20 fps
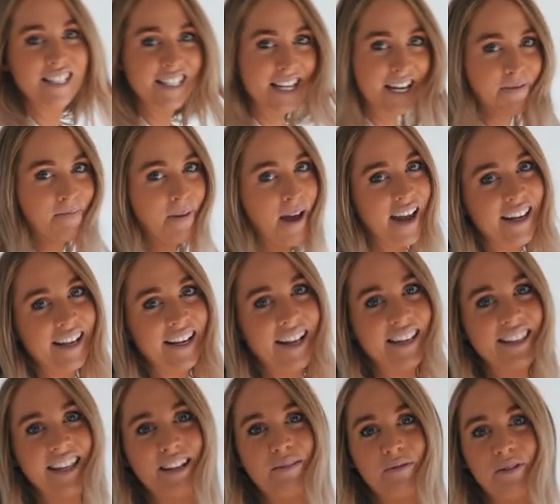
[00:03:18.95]
the same paint,
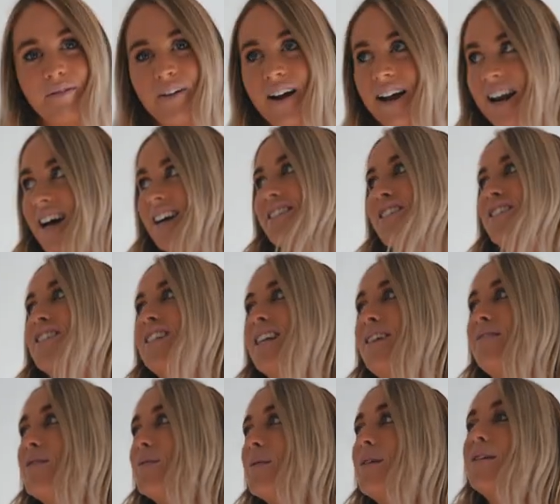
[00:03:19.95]
and then we ran out. So
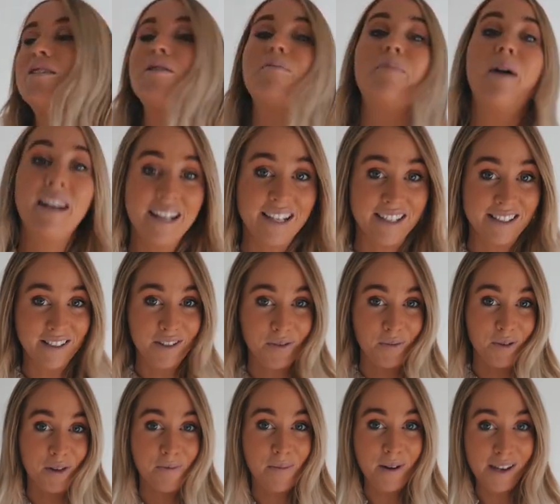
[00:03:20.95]
Stephen's went to Bunnings
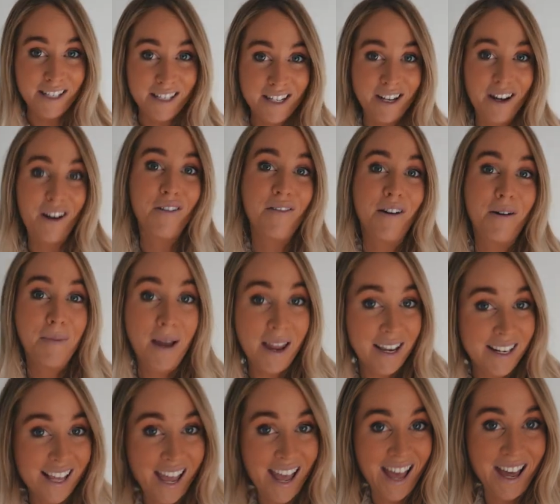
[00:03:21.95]
with a picture of our
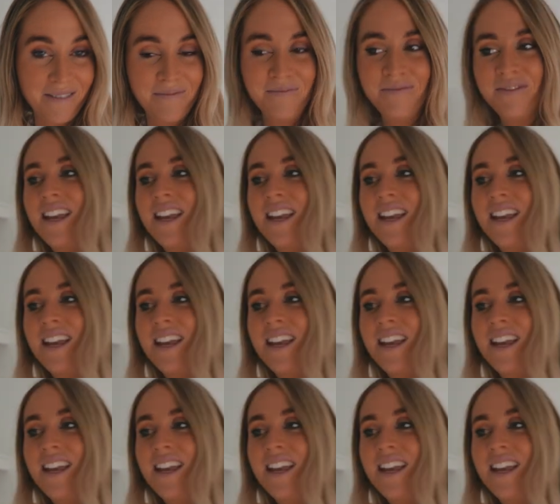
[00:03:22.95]
paint can.